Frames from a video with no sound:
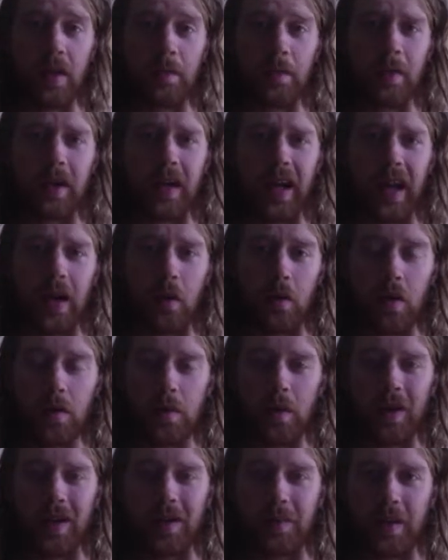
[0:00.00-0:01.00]
But at one
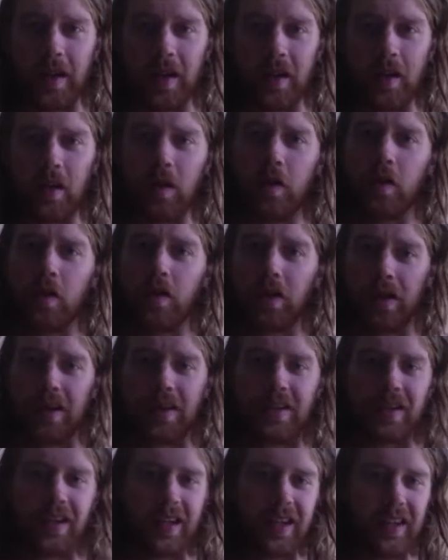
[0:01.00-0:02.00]
point I'm like, hold on a
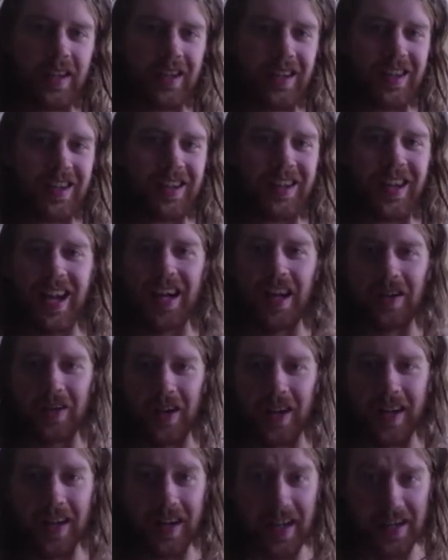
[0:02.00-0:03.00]
second, I gotta
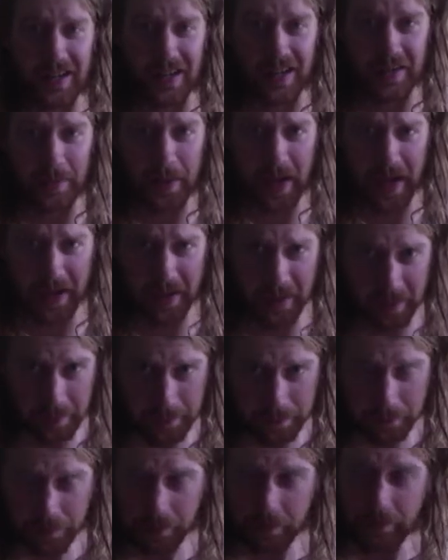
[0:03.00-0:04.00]
recognize this pattern.
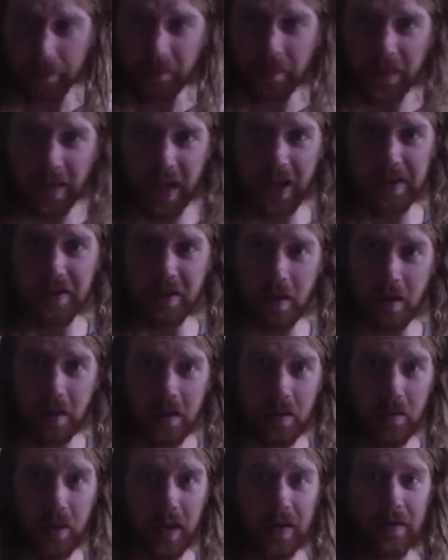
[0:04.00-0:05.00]
I started
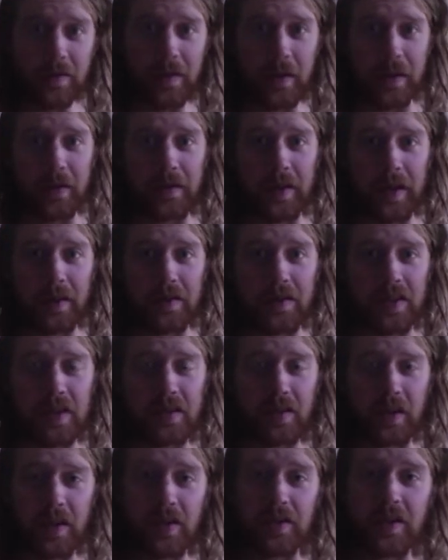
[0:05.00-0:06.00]
right in front of Al
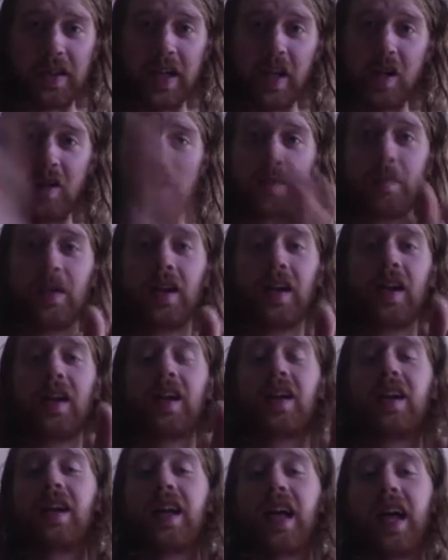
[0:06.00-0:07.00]
Cisneros, now
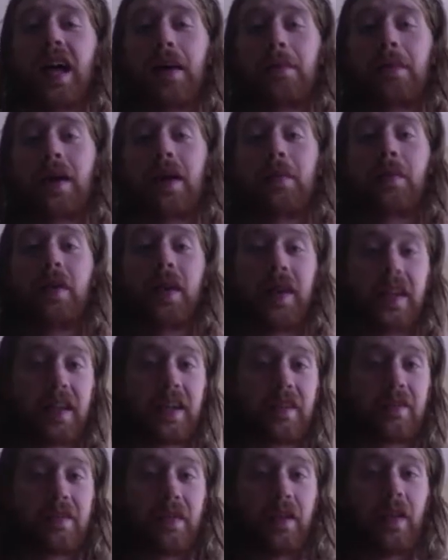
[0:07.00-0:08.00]
I'm at Matt Pike
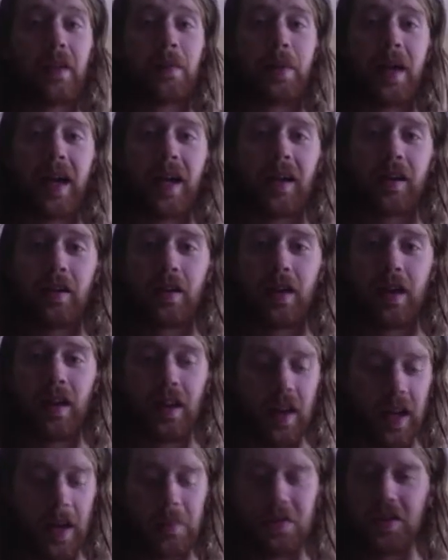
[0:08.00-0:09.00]
and further back.
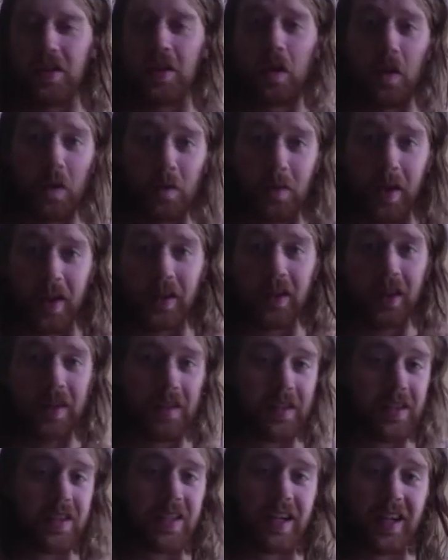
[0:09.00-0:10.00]
I'm just gonna hold my ground
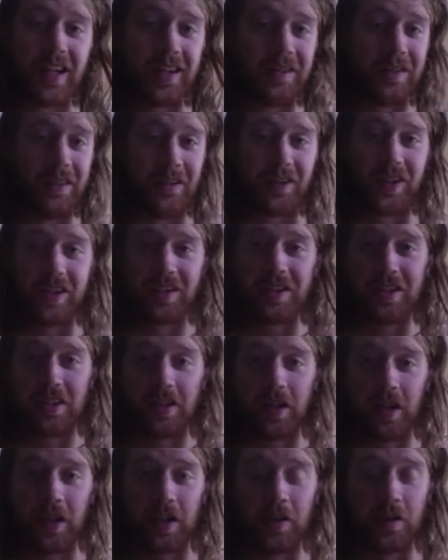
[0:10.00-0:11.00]
and stay here for the rest of the
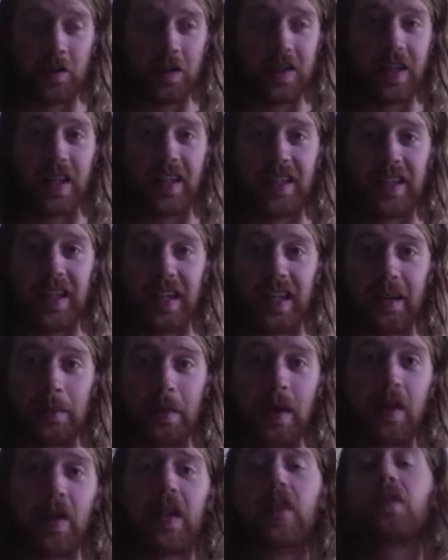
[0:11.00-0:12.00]
show, which I did.
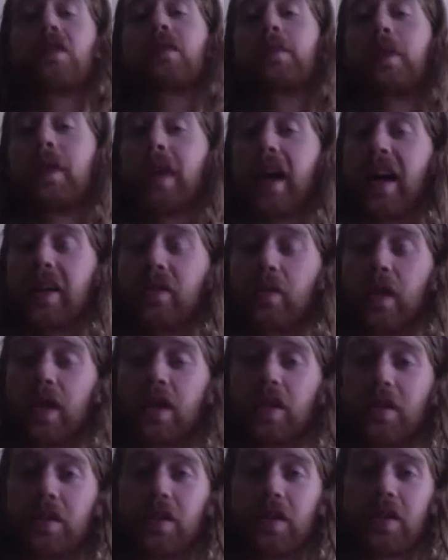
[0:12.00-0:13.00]
That was about halfway
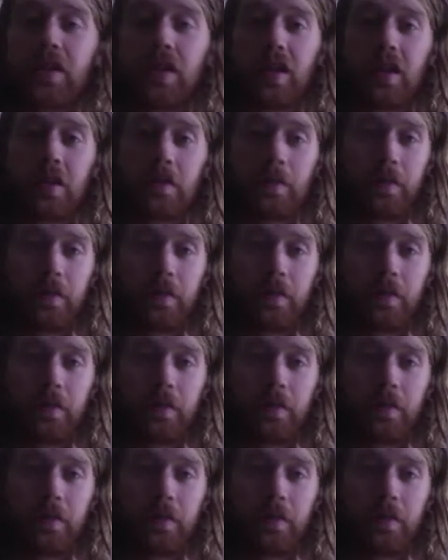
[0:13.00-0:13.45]
through the show.